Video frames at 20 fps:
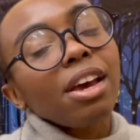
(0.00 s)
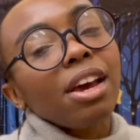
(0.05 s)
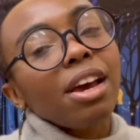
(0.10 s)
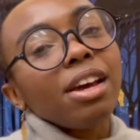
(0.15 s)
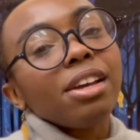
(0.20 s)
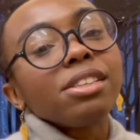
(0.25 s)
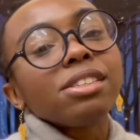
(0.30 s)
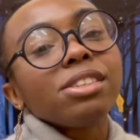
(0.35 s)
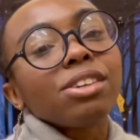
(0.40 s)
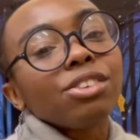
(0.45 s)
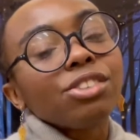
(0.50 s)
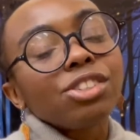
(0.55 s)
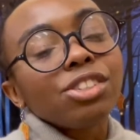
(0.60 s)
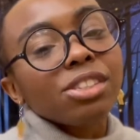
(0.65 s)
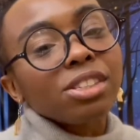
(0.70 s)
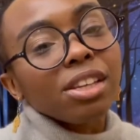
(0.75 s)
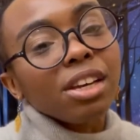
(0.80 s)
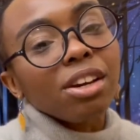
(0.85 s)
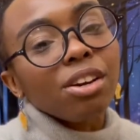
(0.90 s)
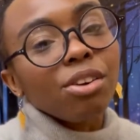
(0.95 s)
And so
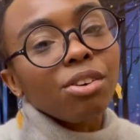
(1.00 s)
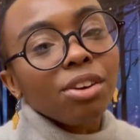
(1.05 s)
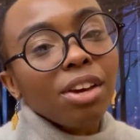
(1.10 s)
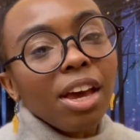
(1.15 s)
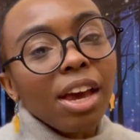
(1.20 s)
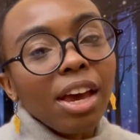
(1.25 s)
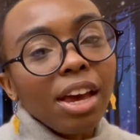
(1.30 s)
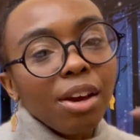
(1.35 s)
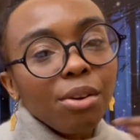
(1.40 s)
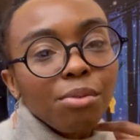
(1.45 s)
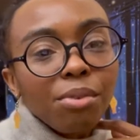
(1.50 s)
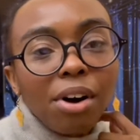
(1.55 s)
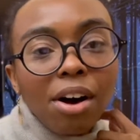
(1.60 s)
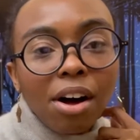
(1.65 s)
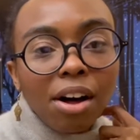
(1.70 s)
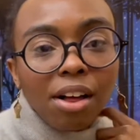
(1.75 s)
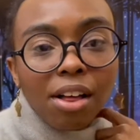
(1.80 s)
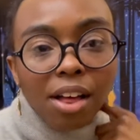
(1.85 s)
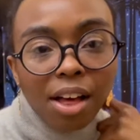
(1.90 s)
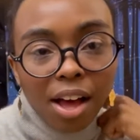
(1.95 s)
she's like, okay,
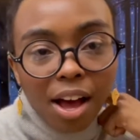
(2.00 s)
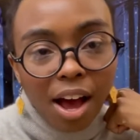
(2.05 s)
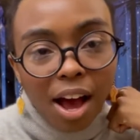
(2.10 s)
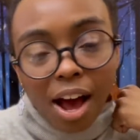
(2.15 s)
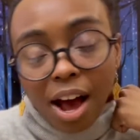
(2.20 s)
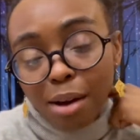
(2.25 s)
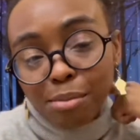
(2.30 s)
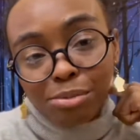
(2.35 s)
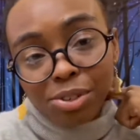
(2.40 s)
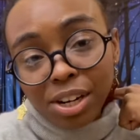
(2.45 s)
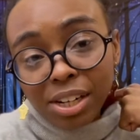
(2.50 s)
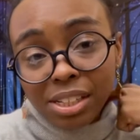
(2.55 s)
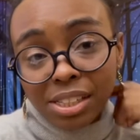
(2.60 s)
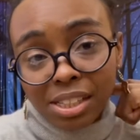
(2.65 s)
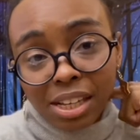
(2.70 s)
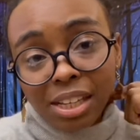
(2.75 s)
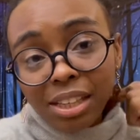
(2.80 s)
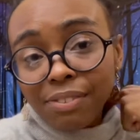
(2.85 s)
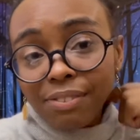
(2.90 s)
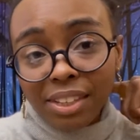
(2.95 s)
well, I'm trying to
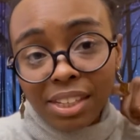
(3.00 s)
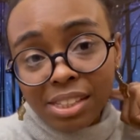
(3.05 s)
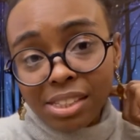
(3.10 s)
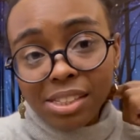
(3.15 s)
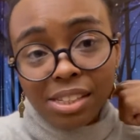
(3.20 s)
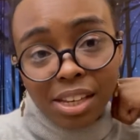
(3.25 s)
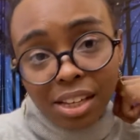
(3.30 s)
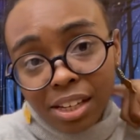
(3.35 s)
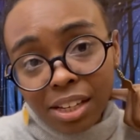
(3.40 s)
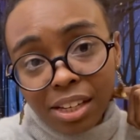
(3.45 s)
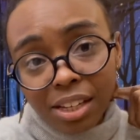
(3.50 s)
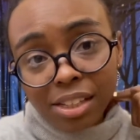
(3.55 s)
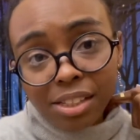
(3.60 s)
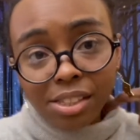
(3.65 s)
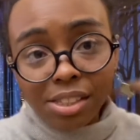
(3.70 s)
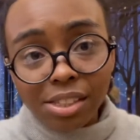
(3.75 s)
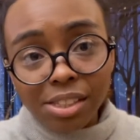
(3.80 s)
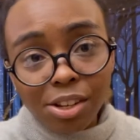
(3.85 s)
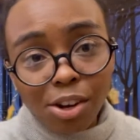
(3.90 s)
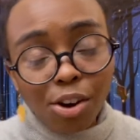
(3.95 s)
save these
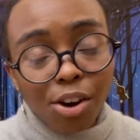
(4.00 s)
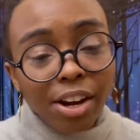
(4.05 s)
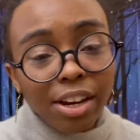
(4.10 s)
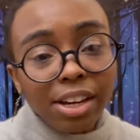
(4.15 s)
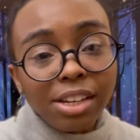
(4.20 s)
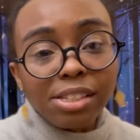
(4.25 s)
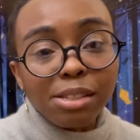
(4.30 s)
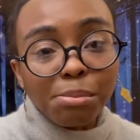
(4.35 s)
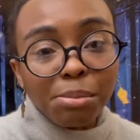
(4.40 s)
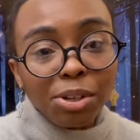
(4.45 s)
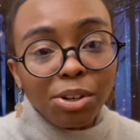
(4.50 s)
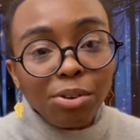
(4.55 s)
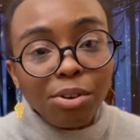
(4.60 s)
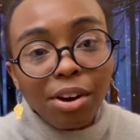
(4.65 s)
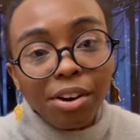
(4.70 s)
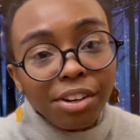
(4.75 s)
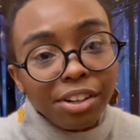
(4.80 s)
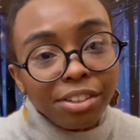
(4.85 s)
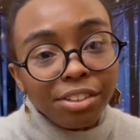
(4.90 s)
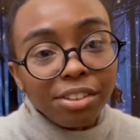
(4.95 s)
kids. So I guess I'm gonna go
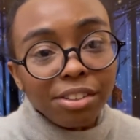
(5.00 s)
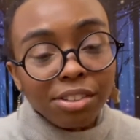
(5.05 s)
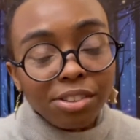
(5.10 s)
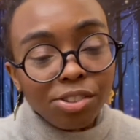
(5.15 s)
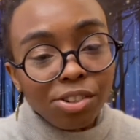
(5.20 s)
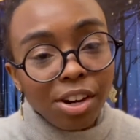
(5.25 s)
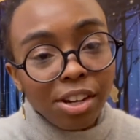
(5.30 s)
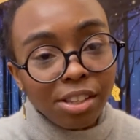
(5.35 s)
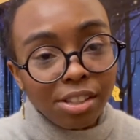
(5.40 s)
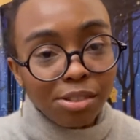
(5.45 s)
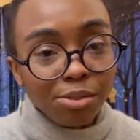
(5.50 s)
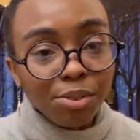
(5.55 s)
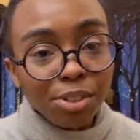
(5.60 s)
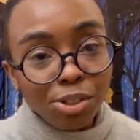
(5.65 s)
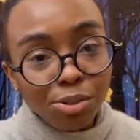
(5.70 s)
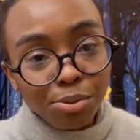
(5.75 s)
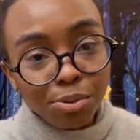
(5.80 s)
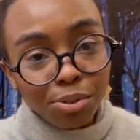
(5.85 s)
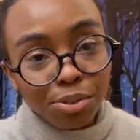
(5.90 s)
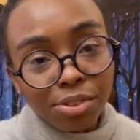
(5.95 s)
out here and try this
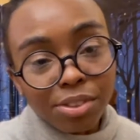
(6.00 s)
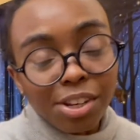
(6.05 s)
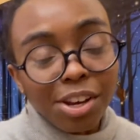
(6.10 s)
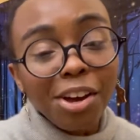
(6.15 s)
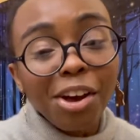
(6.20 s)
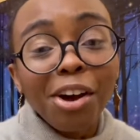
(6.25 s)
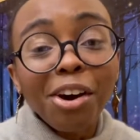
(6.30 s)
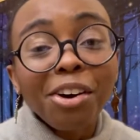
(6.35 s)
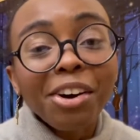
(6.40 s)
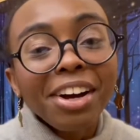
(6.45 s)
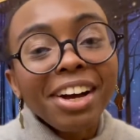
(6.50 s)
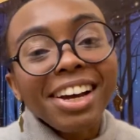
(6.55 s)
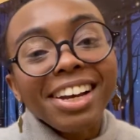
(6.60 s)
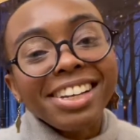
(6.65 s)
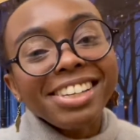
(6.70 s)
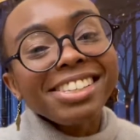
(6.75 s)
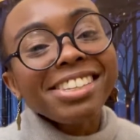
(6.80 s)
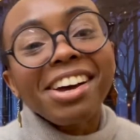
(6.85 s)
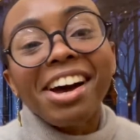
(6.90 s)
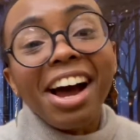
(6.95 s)
ritual. So,
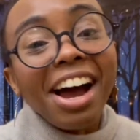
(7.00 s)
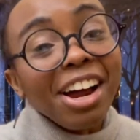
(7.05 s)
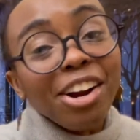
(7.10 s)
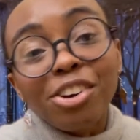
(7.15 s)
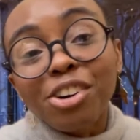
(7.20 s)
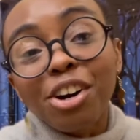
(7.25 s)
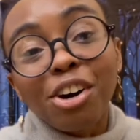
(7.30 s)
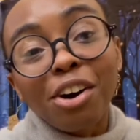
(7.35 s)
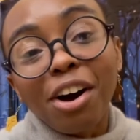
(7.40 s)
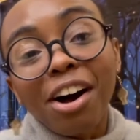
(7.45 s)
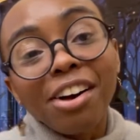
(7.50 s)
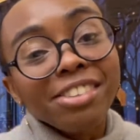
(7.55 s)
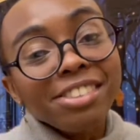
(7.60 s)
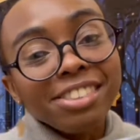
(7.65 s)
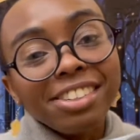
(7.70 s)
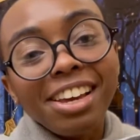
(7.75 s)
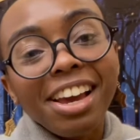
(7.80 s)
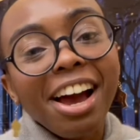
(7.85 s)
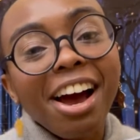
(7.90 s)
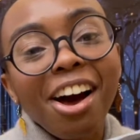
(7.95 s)
so I don't know. I'll
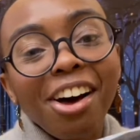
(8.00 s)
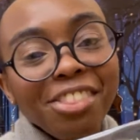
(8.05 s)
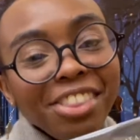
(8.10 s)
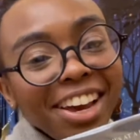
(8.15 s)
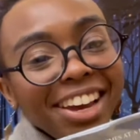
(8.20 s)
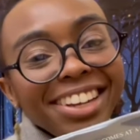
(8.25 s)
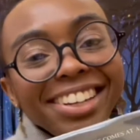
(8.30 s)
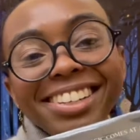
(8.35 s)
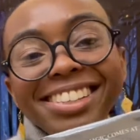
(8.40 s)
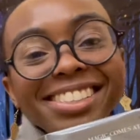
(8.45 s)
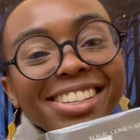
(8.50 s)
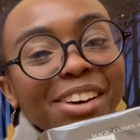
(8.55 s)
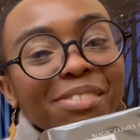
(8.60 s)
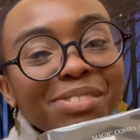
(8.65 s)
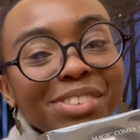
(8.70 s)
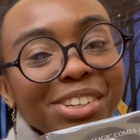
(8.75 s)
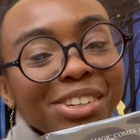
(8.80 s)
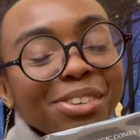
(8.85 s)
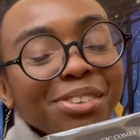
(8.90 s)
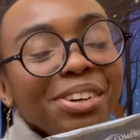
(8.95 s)
see how that ends up
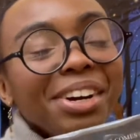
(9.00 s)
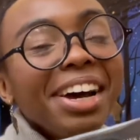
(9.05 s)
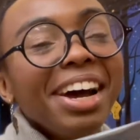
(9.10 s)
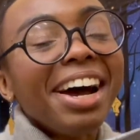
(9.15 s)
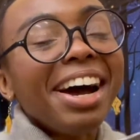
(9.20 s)
too.